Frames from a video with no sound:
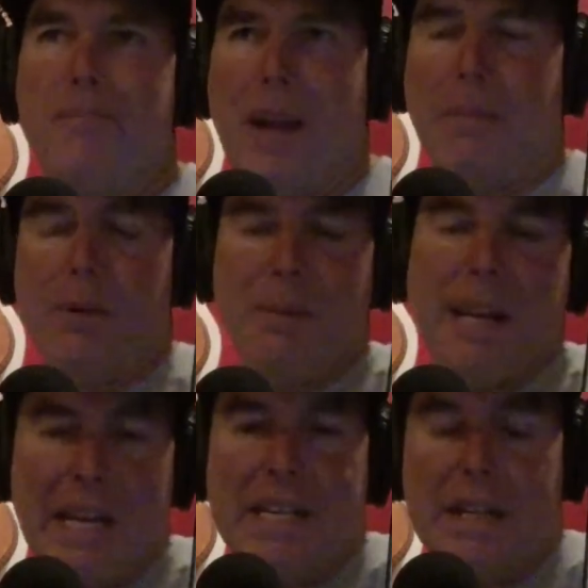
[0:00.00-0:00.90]
able to
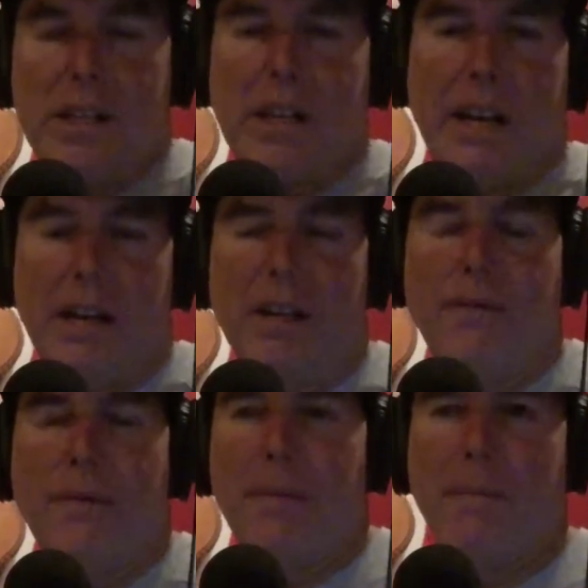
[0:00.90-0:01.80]
get disconnected
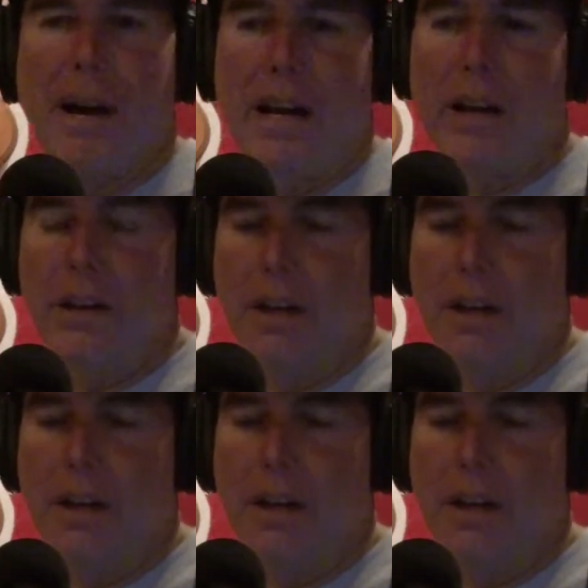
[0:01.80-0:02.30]
from the bike.